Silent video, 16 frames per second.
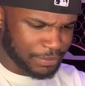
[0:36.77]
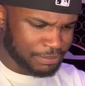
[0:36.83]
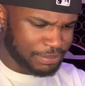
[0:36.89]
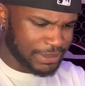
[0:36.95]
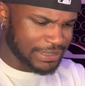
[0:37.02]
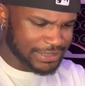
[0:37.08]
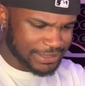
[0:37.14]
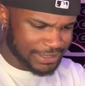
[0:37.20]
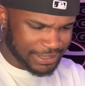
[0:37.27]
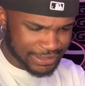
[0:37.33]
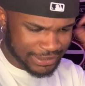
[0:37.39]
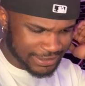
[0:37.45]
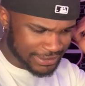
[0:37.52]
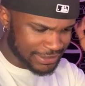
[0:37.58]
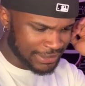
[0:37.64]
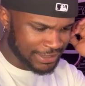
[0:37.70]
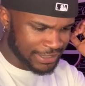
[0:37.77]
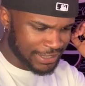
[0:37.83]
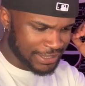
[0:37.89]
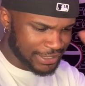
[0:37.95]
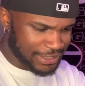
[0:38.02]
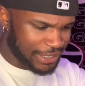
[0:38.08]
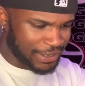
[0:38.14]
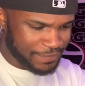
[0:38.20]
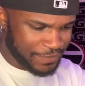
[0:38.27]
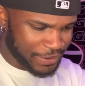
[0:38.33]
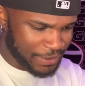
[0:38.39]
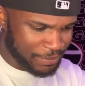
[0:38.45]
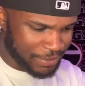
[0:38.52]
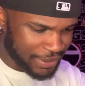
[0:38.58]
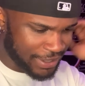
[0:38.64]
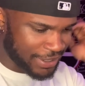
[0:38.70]
Pentatonix, coffee
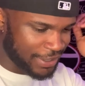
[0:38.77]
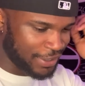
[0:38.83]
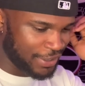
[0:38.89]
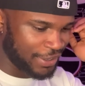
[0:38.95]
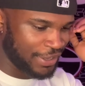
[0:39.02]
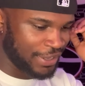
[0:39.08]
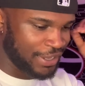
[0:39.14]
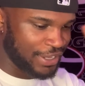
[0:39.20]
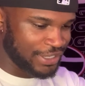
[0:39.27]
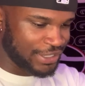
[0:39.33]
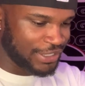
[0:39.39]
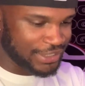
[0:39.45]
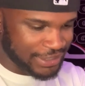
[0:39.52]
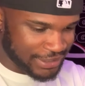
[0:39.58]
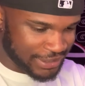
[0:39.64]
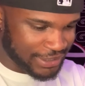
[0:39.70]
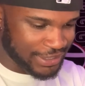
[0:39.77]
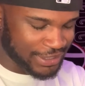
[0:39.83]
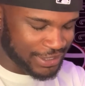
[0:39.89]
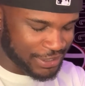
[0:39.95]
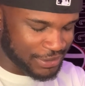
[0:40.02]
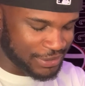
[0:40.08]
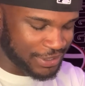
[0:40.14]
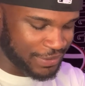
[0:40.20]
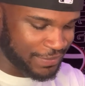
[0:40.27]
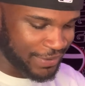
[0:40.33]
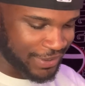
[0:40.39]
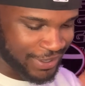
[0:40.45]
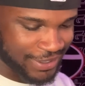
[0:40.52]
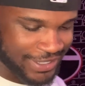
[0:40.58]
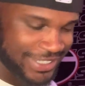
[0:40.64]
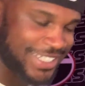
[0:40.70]
in bed. Let's go into the
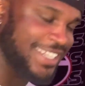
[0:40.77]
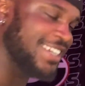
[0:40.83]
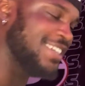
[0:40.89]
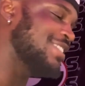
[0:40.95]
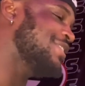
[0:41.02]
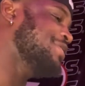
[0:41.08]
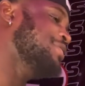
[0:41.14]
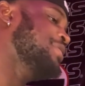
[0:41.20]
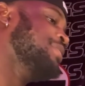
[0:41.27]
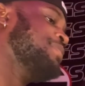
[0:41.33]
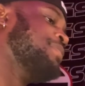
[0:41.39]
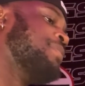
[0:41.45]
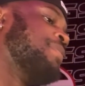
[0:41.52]
video. Let's get into it.